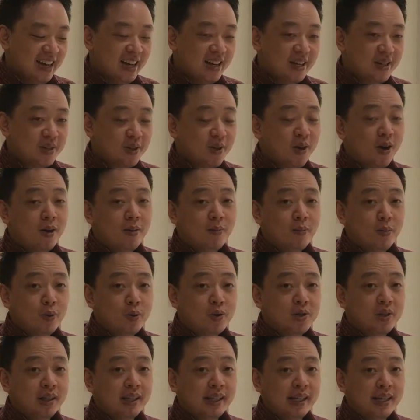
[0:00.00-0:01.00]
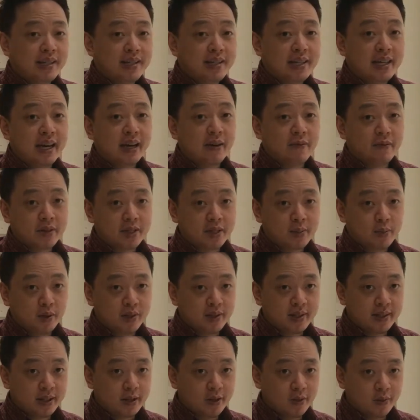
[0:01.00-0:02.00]
So on Bruce Lee's The Art of
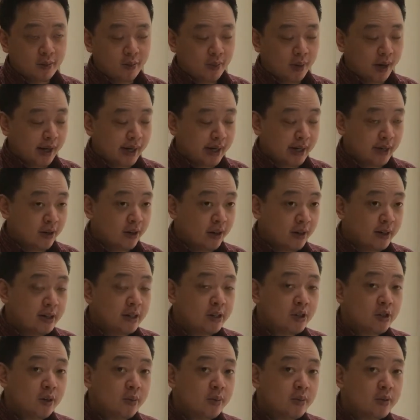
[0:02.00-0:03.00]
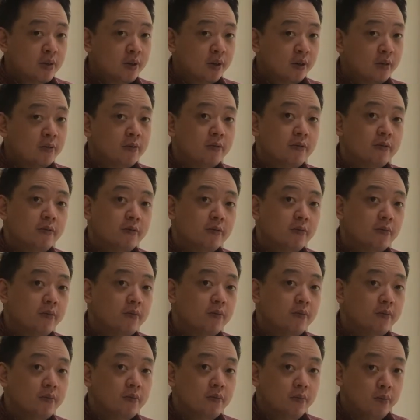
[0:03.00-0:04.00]
Expressing the Human Body, not in terms of
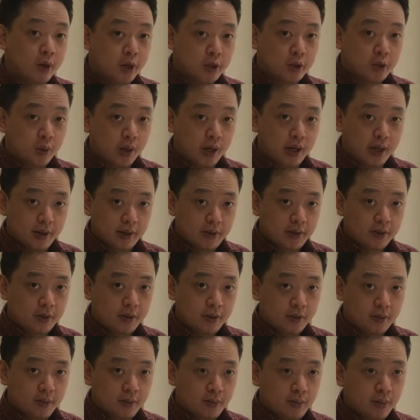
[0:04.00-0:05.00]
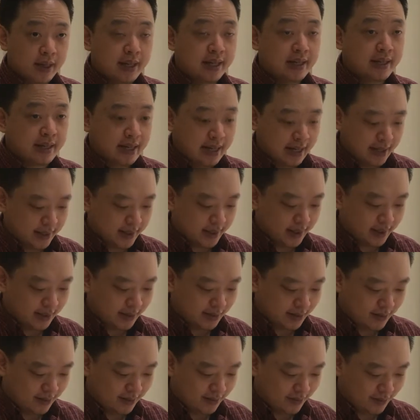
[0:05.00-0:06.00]
martial arts, but in dancing.
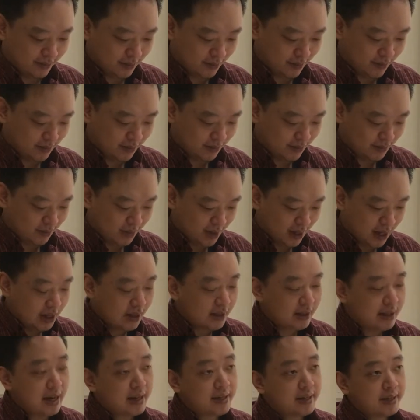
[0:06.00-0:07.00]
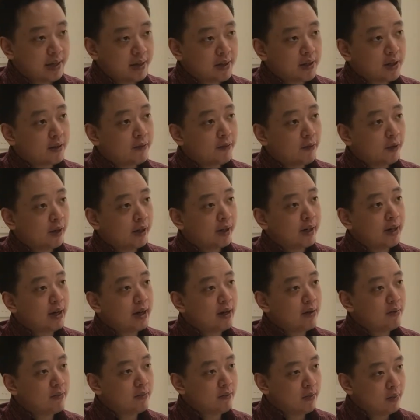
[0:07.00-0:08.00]
That sounds like very
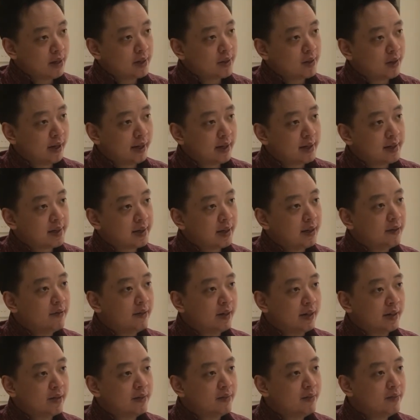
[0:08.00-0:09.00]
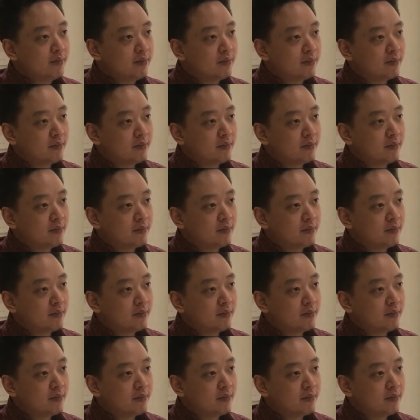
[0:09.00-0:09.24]
exciting stuff, Adam.